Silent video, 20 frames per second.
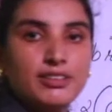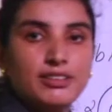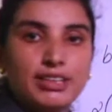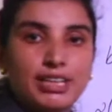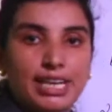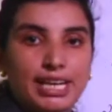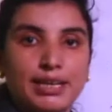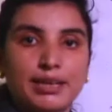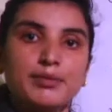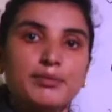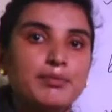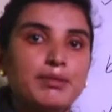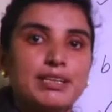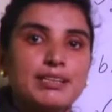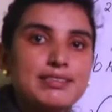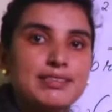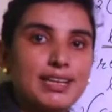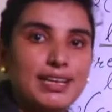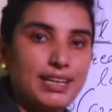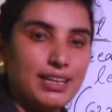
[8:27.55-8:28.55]
Okay, man
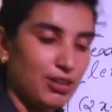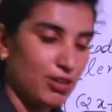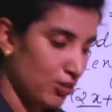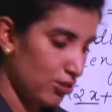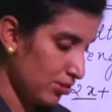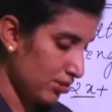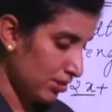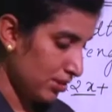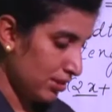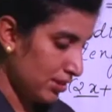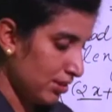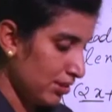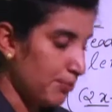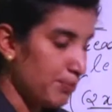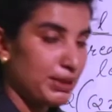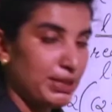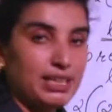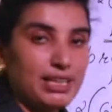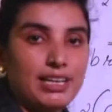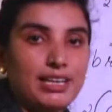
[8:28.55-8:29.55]
slilo.
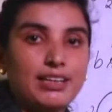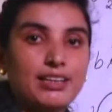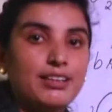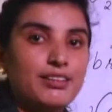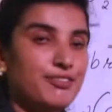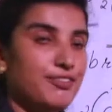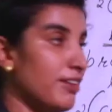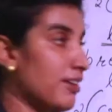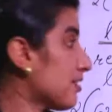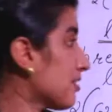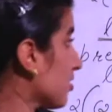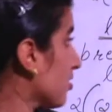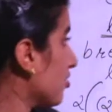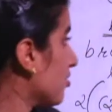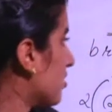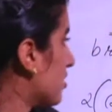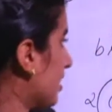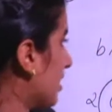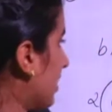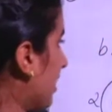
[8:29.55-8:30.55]
Pedana, first
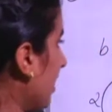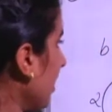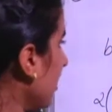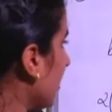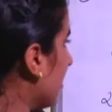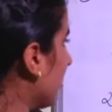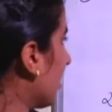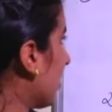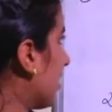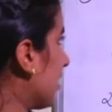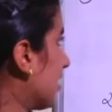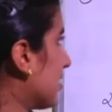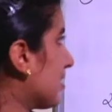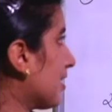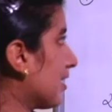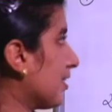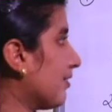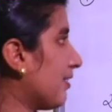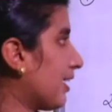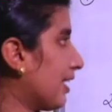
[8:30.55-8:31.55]
question de
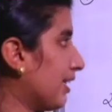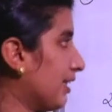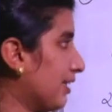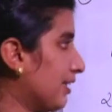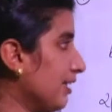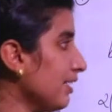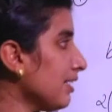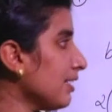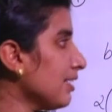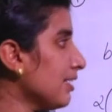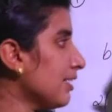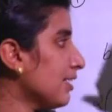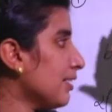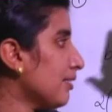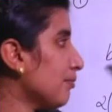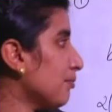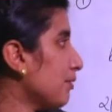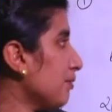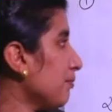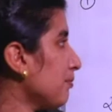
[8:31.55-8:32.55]
answer another.
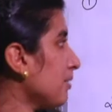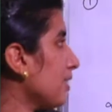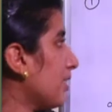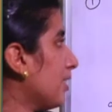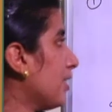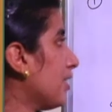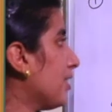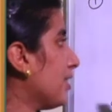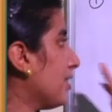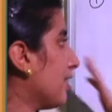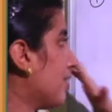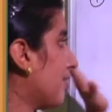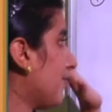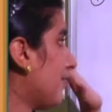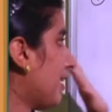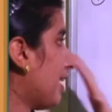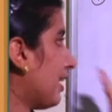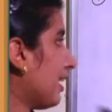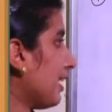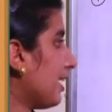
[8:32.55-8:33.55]
Upon
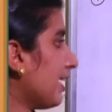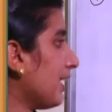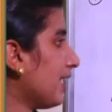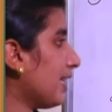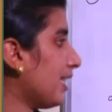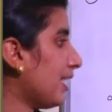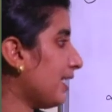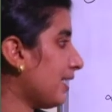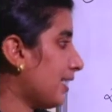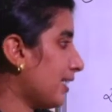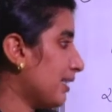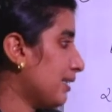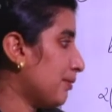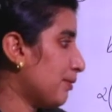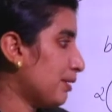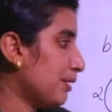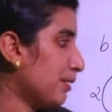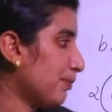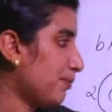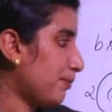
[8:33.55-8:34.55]
Valera clear right under
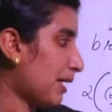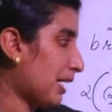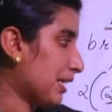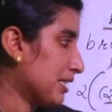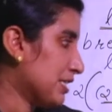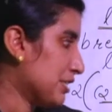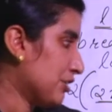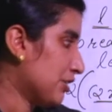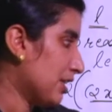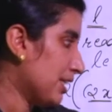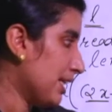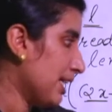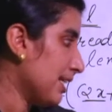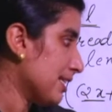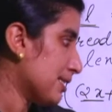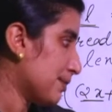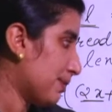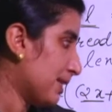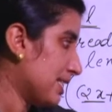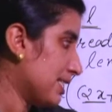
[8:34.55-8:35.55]
the paranitra,
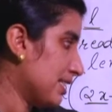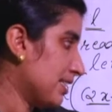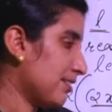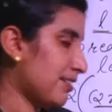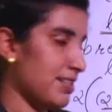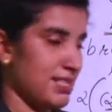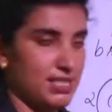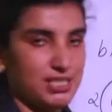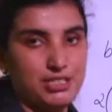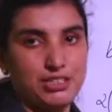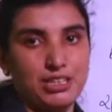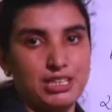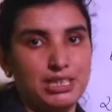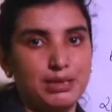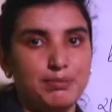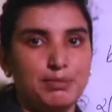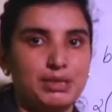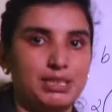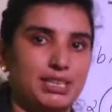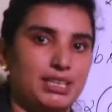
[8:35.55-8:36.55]
explain the one that trailer
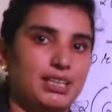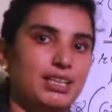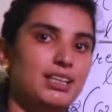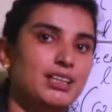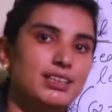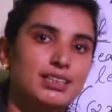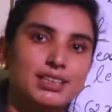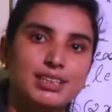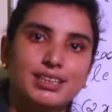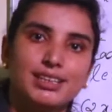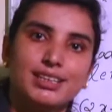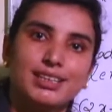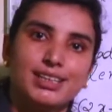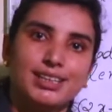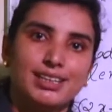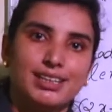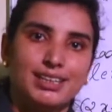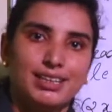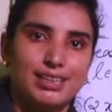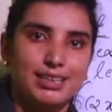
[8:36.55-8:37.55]
upon Ningla,
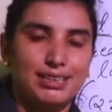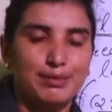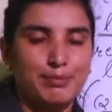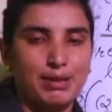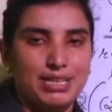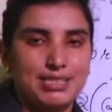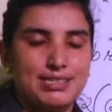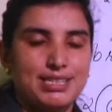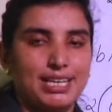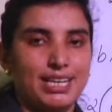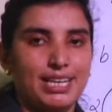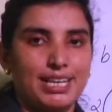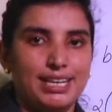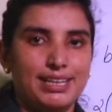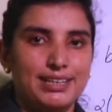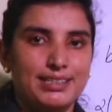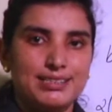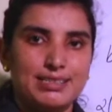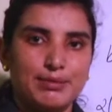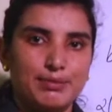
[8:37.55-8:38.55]
the man slack
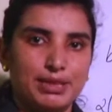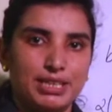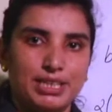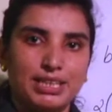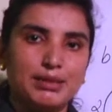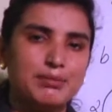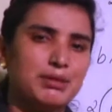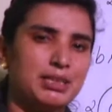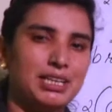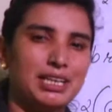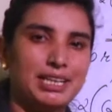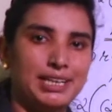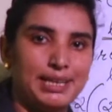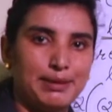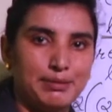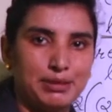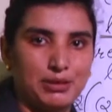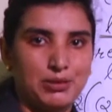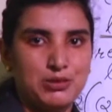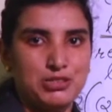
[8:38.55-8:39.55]
and a stramica, the grand
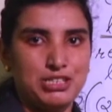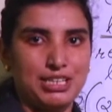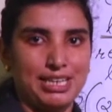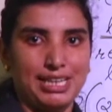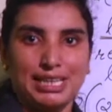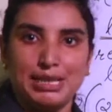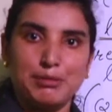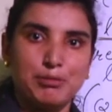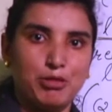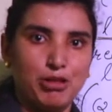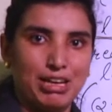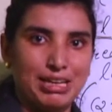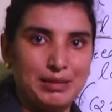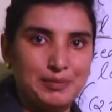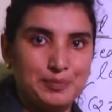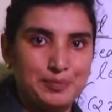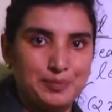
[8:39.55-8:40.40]
down the question like a boga.